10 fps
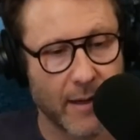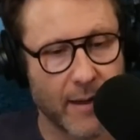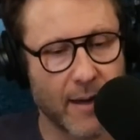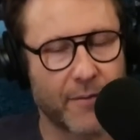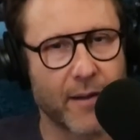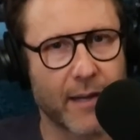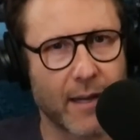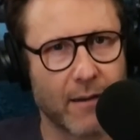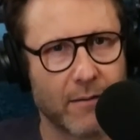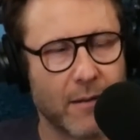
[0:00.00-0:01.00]
And then I finally
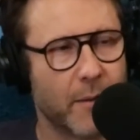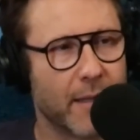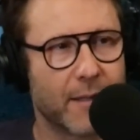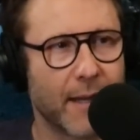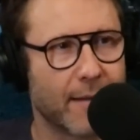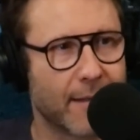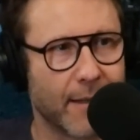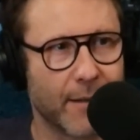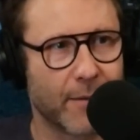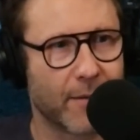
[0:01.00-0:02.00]
go, nobody's
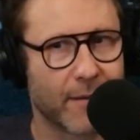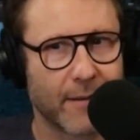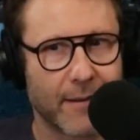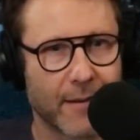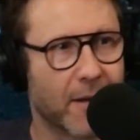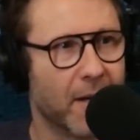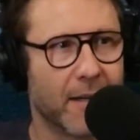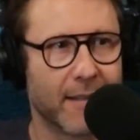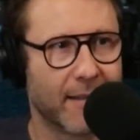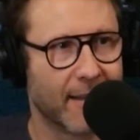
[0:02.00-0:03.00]
chasing you. They're
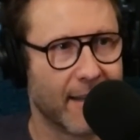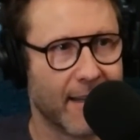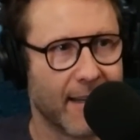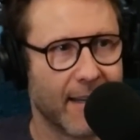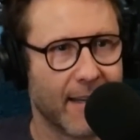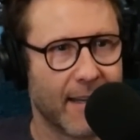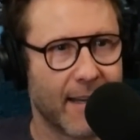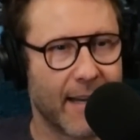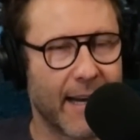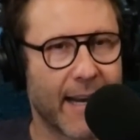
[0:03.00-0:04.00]
gone.
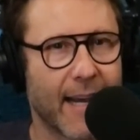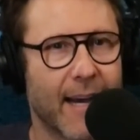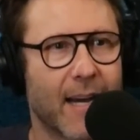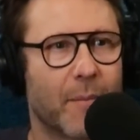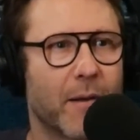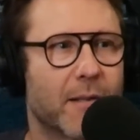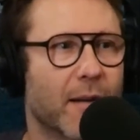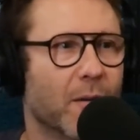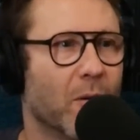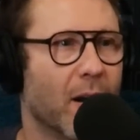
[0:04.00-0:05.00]
And I got up, I
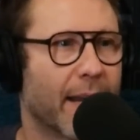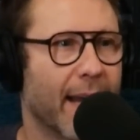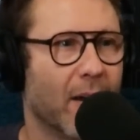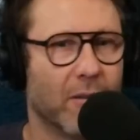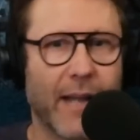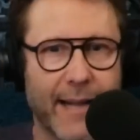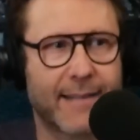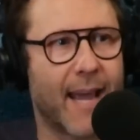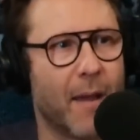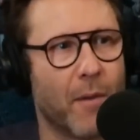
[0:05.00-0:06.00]
started to walk out.
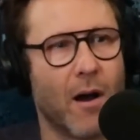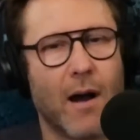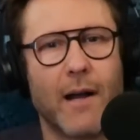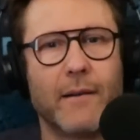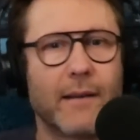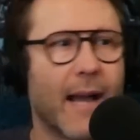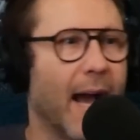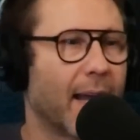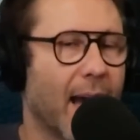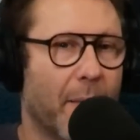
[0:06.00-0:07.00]
Lights came on,
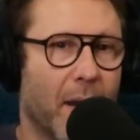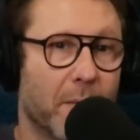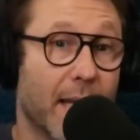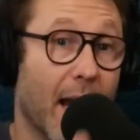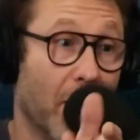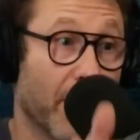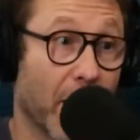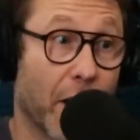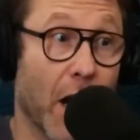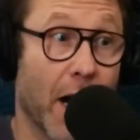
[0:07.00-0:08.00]
cop comes out with
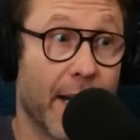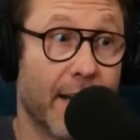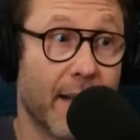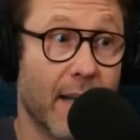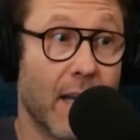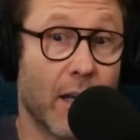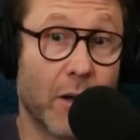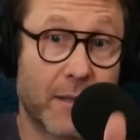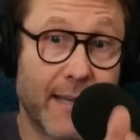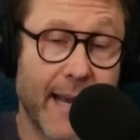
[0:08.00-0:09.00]
a gun,
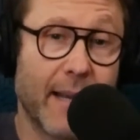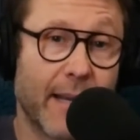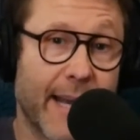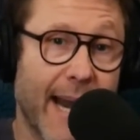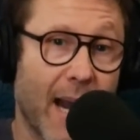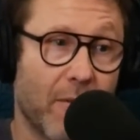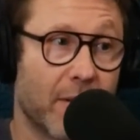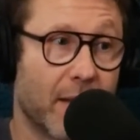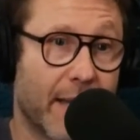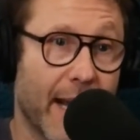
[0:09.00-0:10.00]
goes, get out,
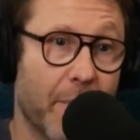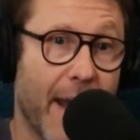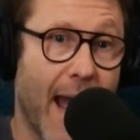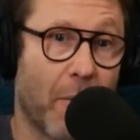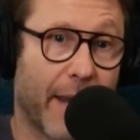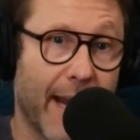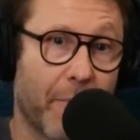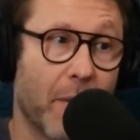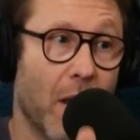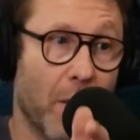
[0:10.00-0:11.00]
get up now, get
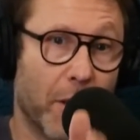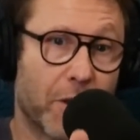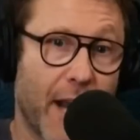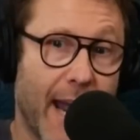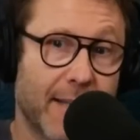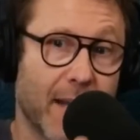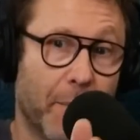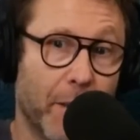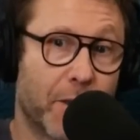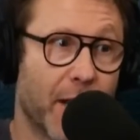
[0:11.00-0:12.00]
up, put your hands
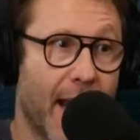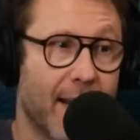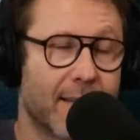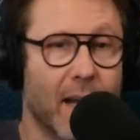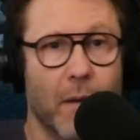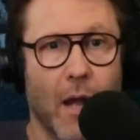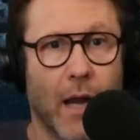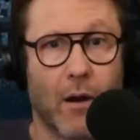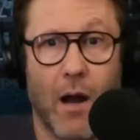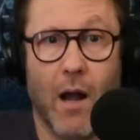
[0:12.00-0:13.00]
up, put your hands up.
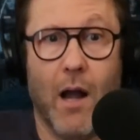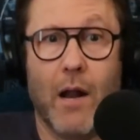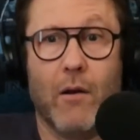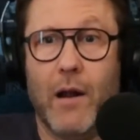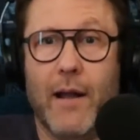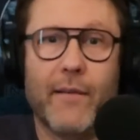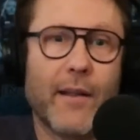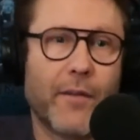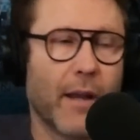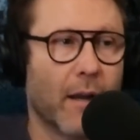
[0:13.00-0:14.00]
I go, oh, I don't want to have
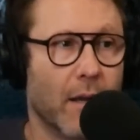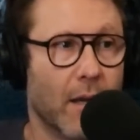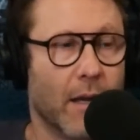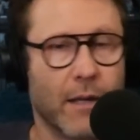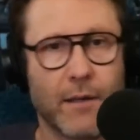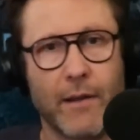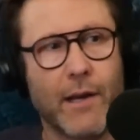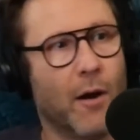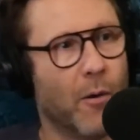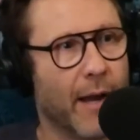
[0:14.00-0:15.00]
anything. He's like,
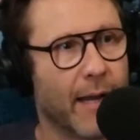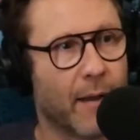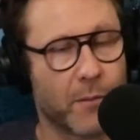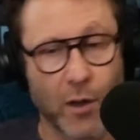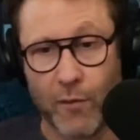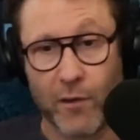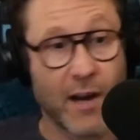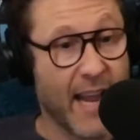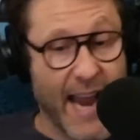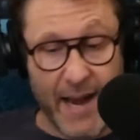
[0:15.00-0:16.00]
you know, and he comes
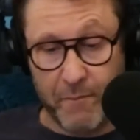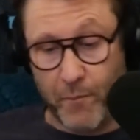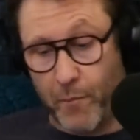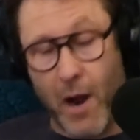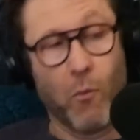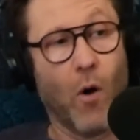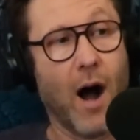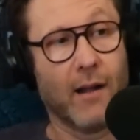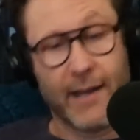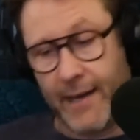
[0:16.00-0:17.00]
over and my
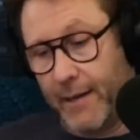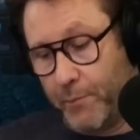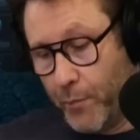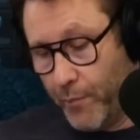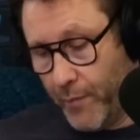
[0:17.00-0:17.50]
wallet, and he